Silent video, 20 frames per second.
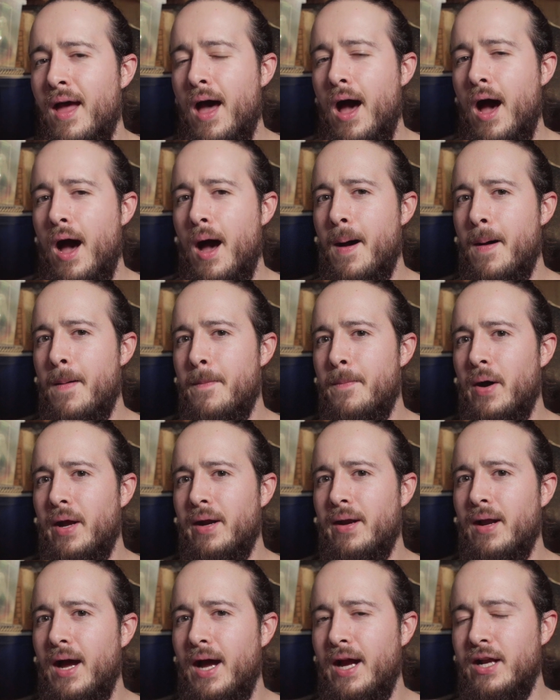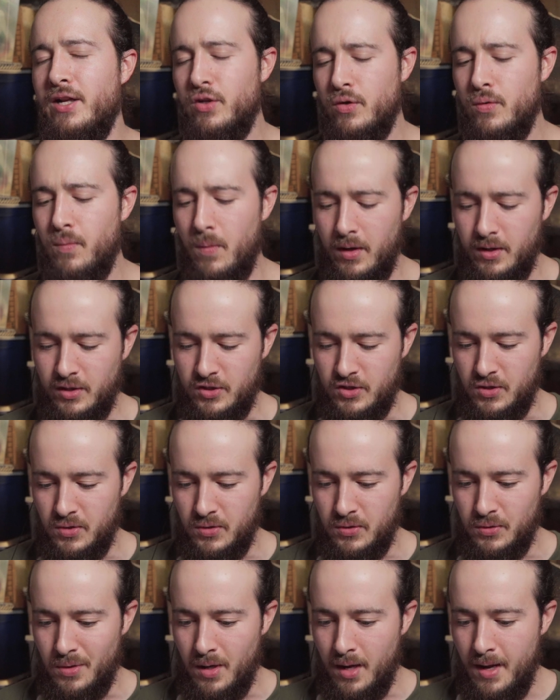But I do want
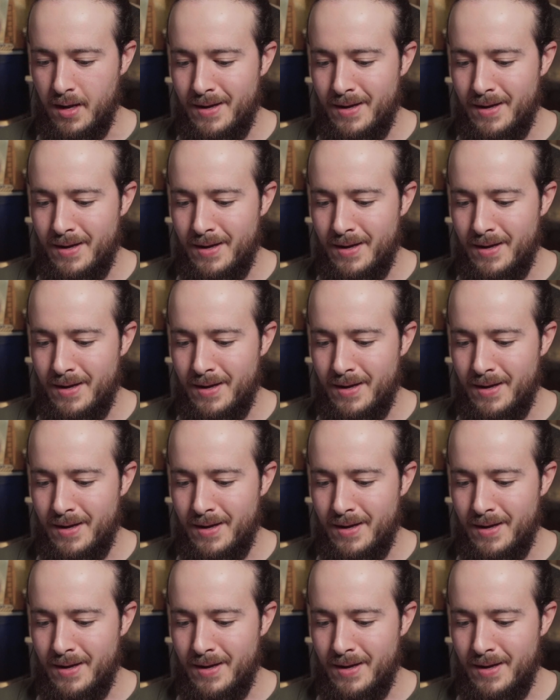to